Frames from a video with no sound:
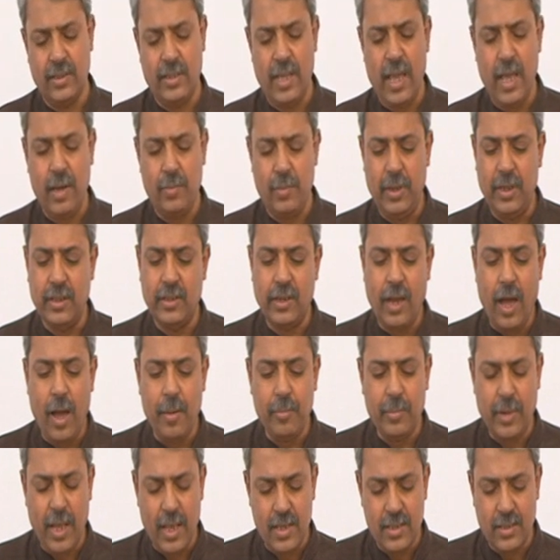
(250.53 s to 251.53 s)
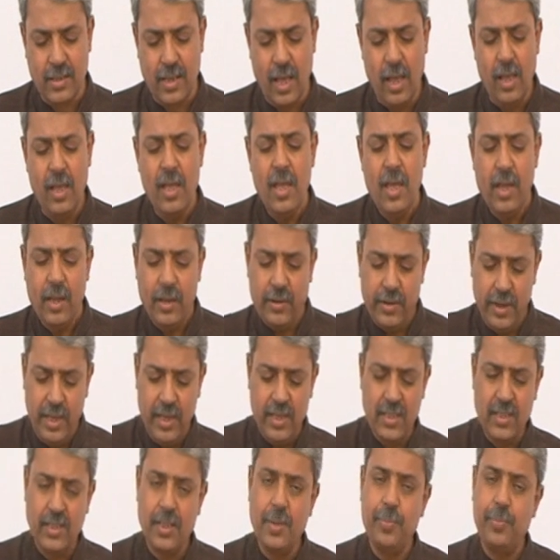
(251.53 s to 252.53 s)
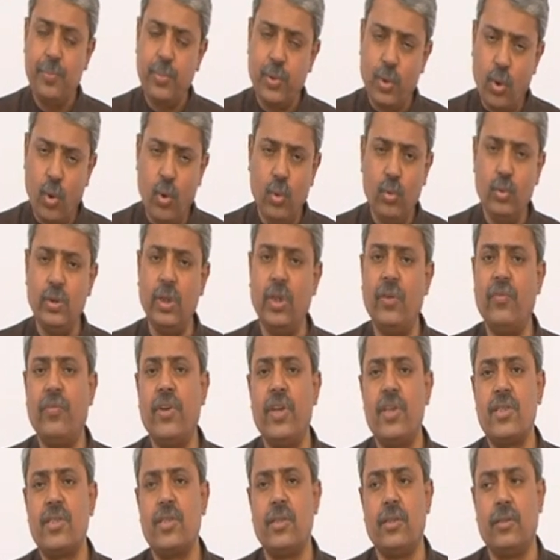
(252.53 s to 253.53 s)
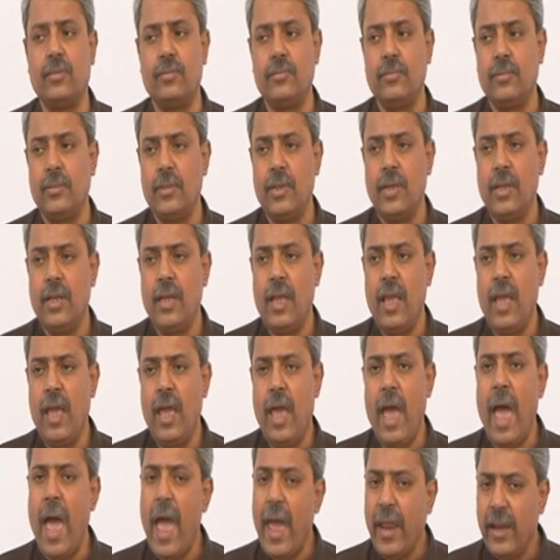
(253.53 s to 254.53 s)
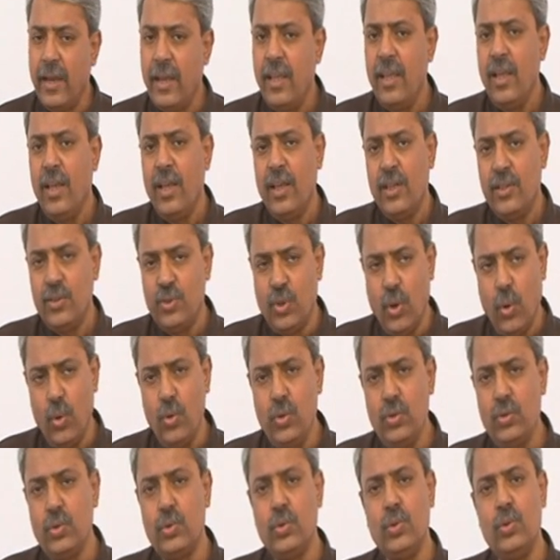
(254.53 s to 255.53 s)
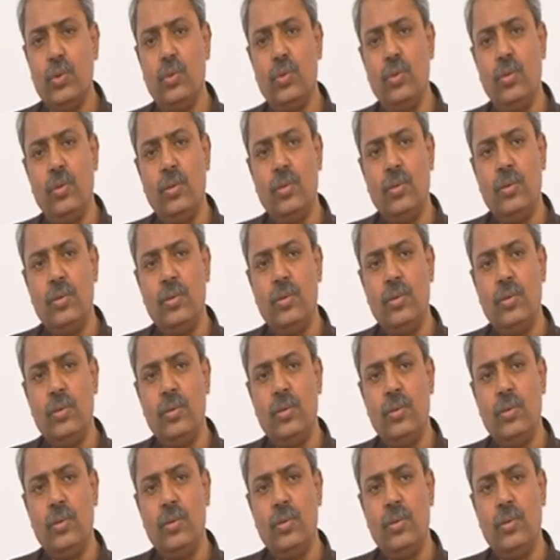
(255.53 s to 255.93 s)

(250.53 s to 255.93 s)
they have been termed as the risk prone investor, and those who